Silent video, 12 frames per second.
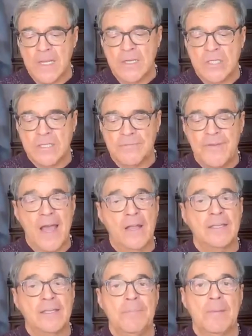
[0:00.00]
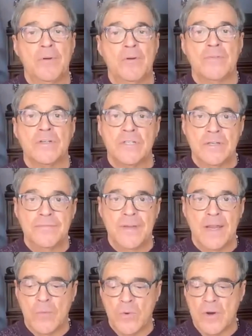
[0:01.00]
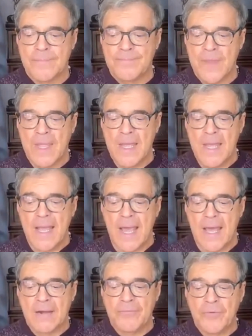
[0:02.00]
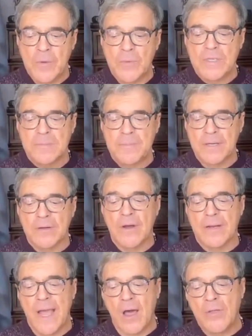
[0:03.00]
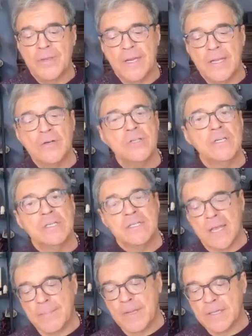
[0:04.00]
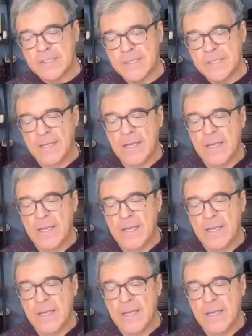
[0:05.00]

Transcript: She's a faculty member of the Shift Network and a frequent speaker on health and energy summits,